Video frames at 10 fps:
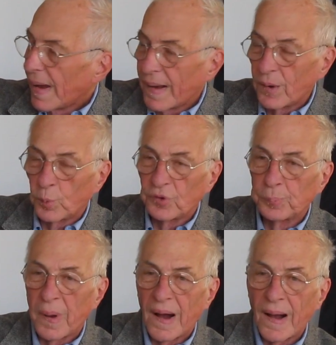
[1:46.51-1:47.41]
And it was
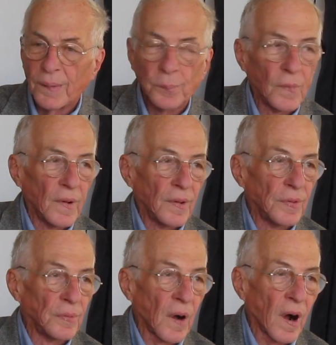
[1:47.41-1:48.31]
by
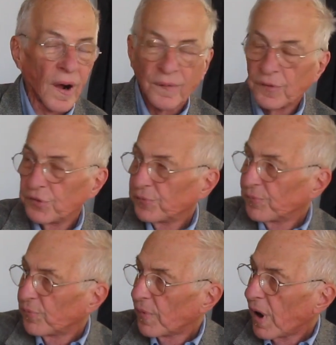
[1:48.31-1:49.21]

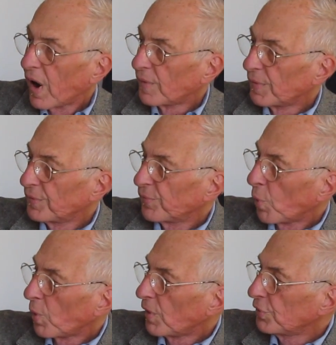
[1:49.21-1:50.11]
Harvard
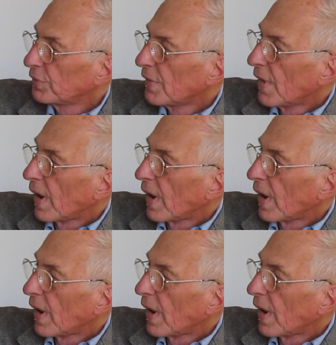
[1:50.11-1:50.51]
Forest,